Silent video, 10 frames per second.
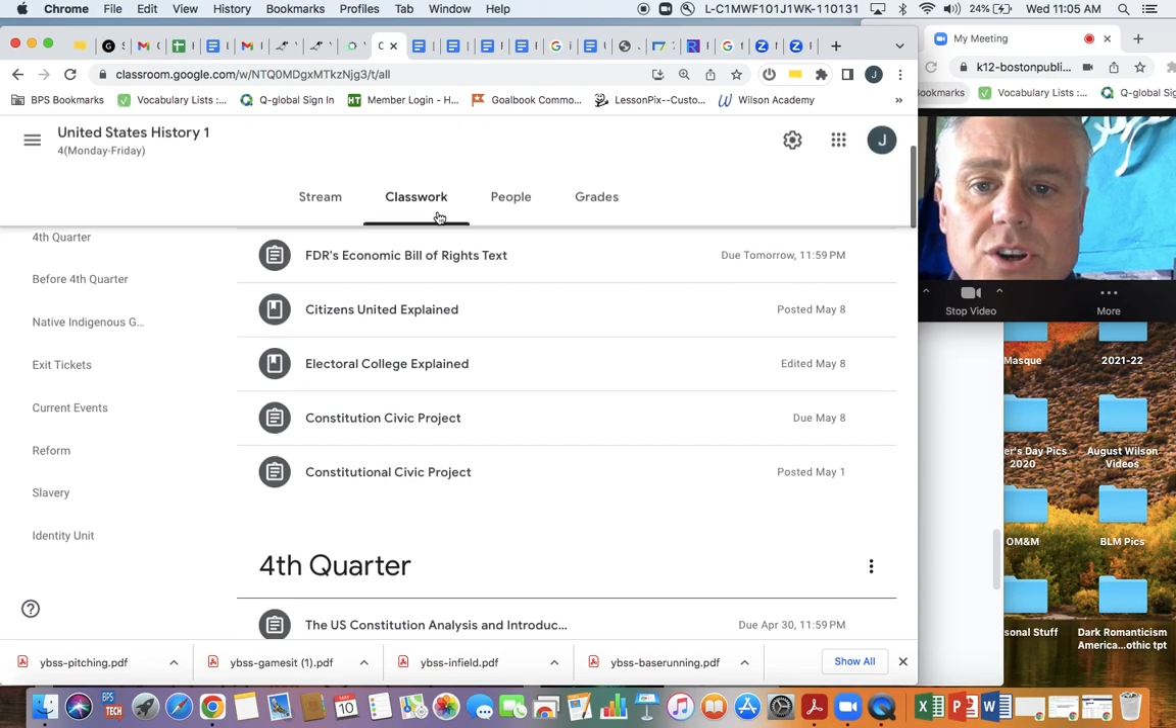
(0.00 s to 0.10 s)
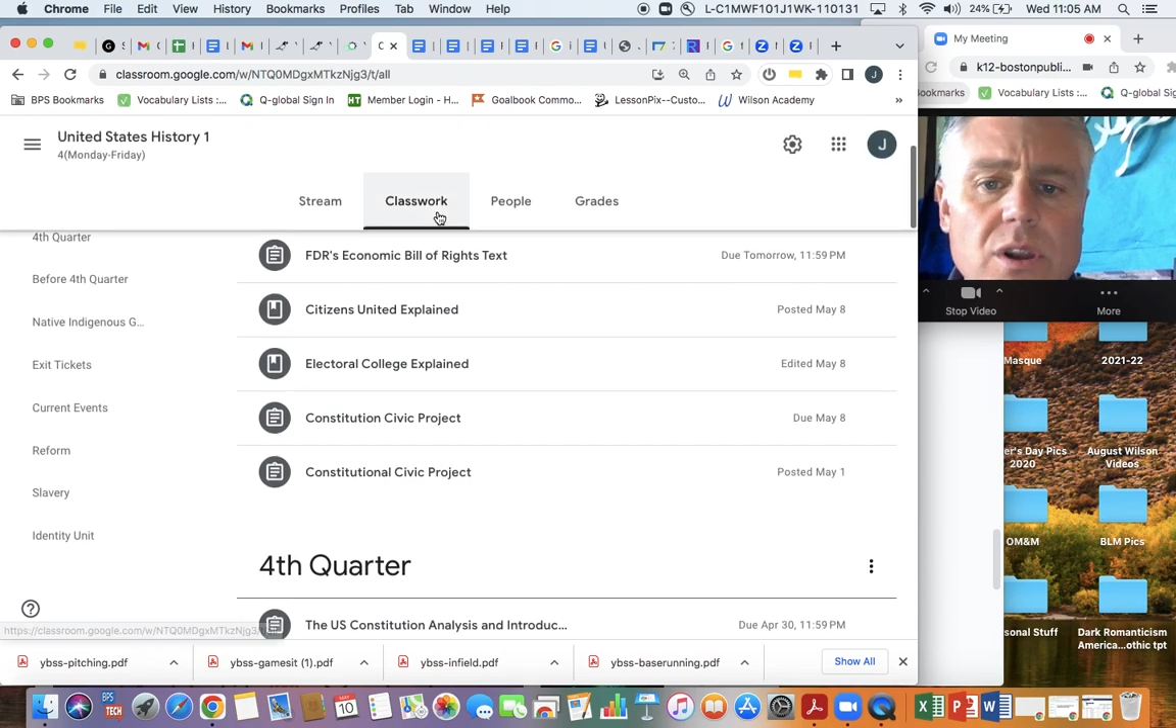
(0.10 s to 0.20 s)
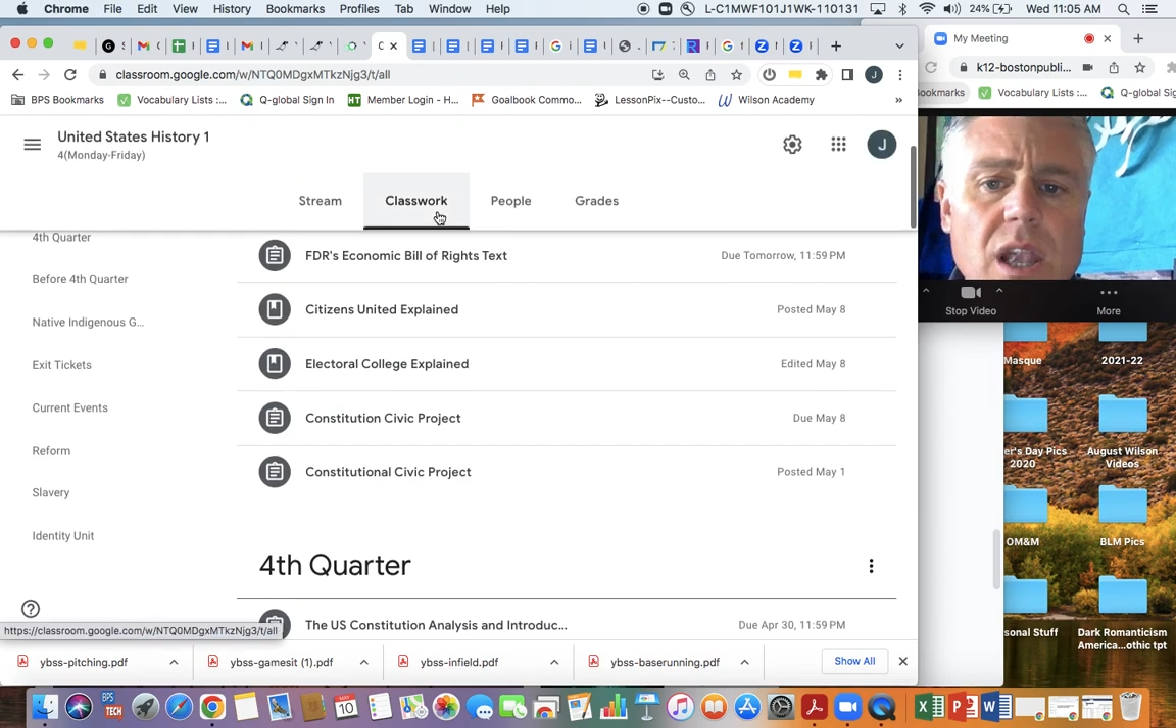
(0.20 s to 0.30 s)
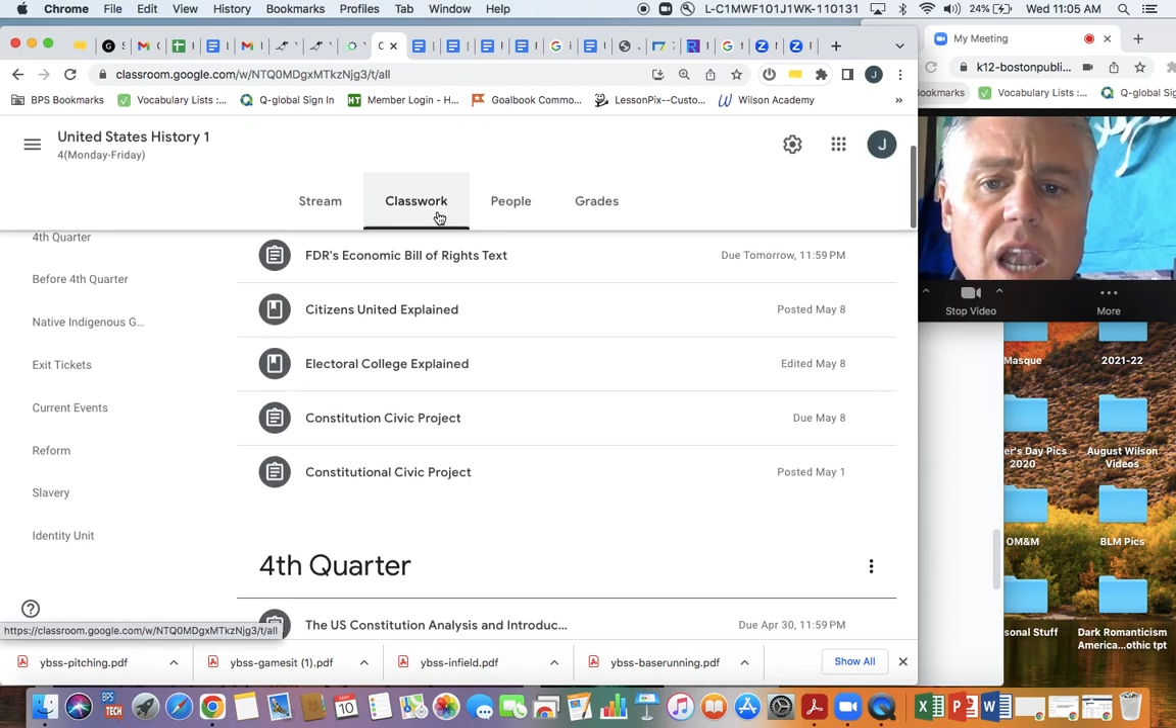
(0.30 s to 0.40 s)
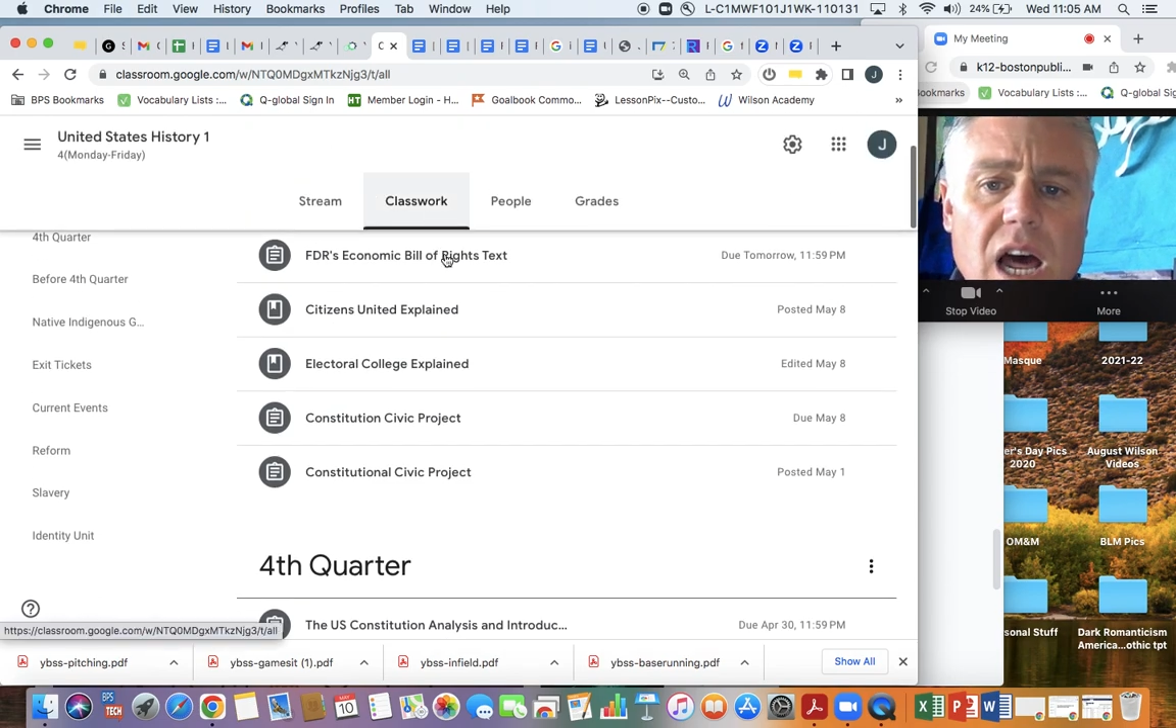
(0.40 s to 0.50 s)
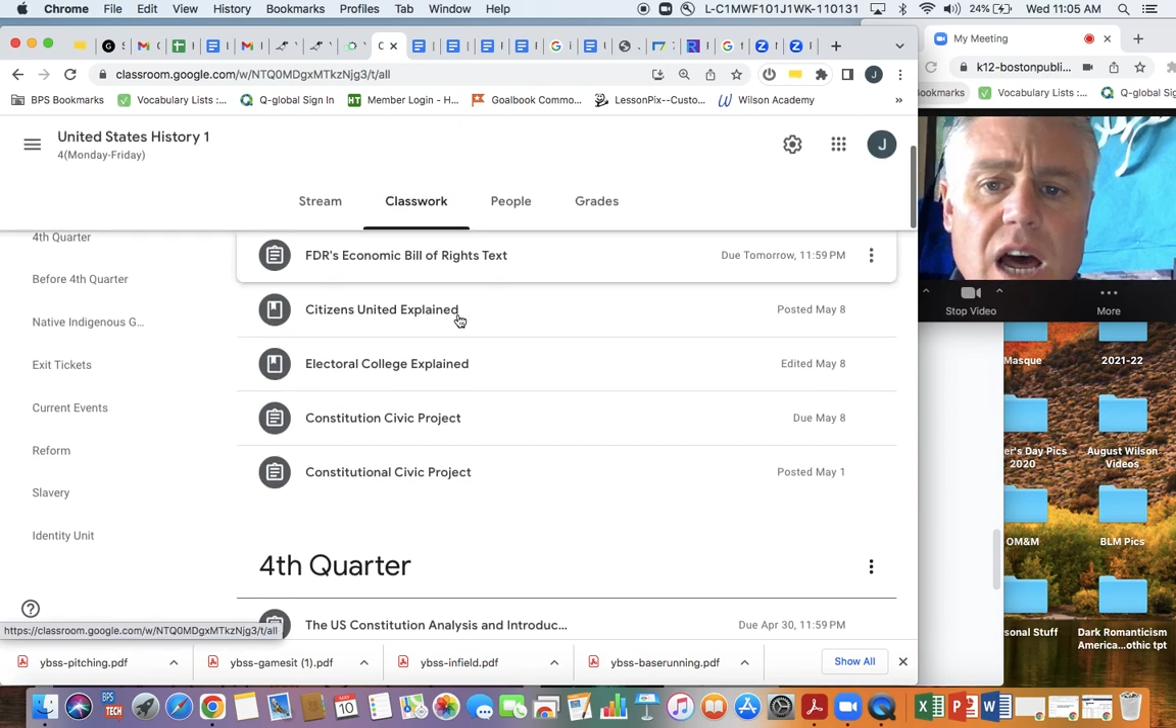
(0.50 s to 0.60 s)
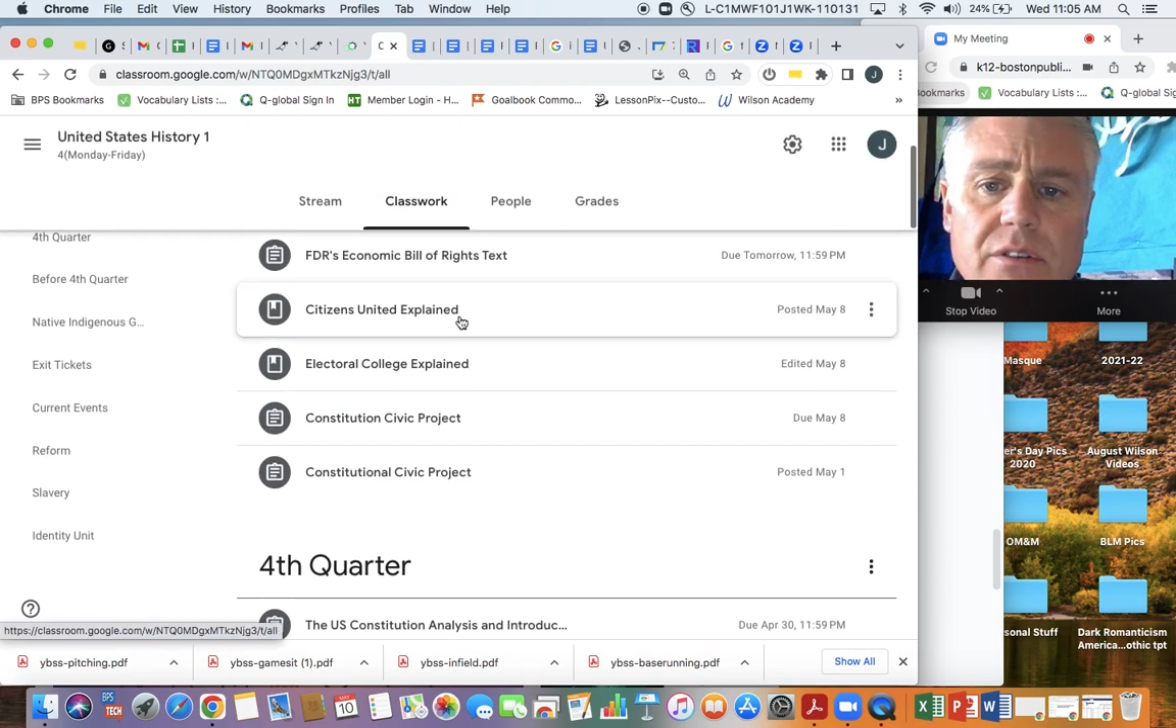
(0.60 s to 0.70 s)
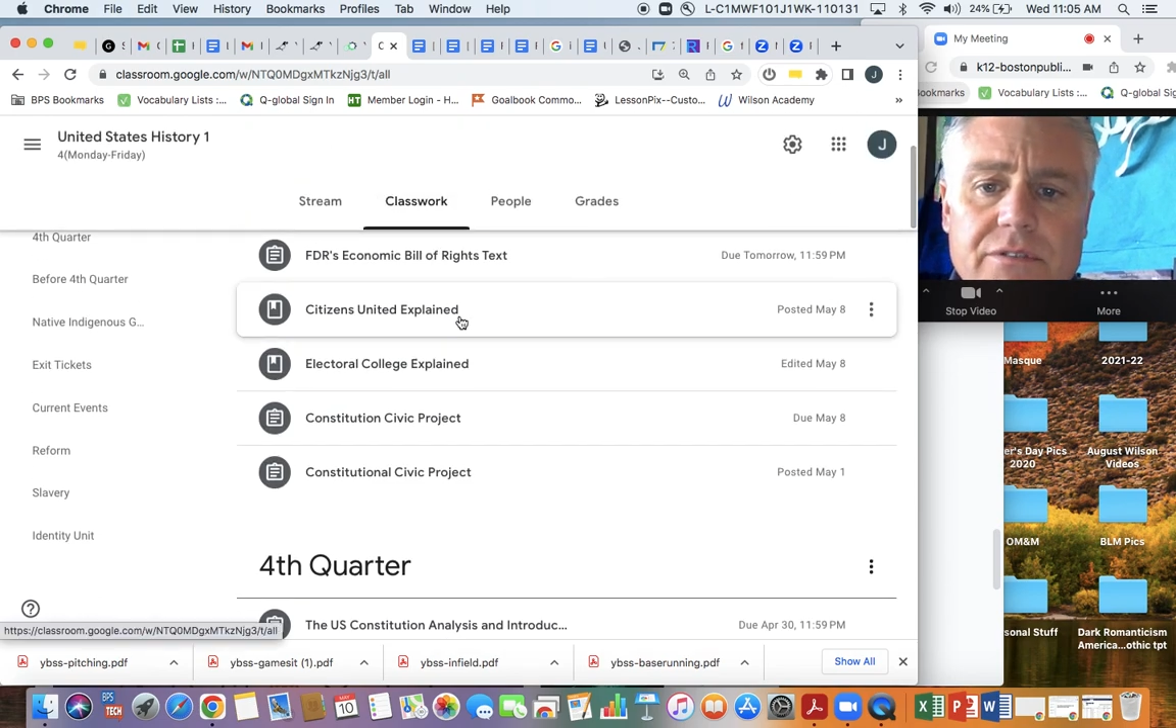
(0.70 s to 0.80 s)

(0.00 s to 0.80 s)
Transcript: love,